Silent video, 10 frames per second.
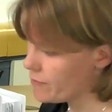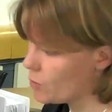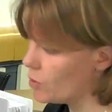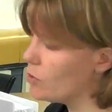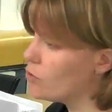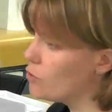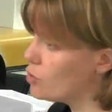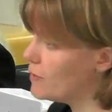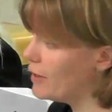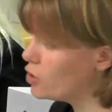what you
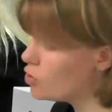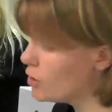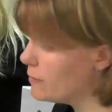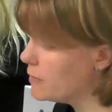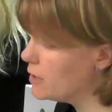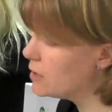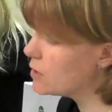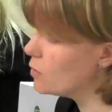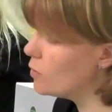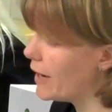thought about
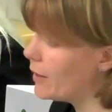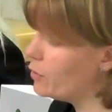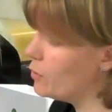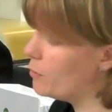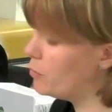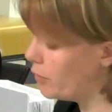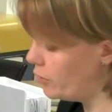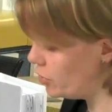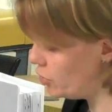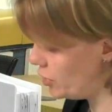treatment or how you
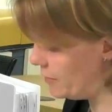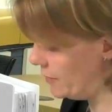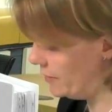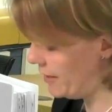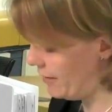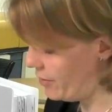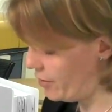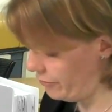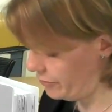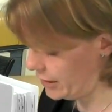approached treatment
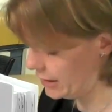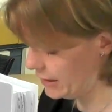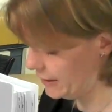thereafter?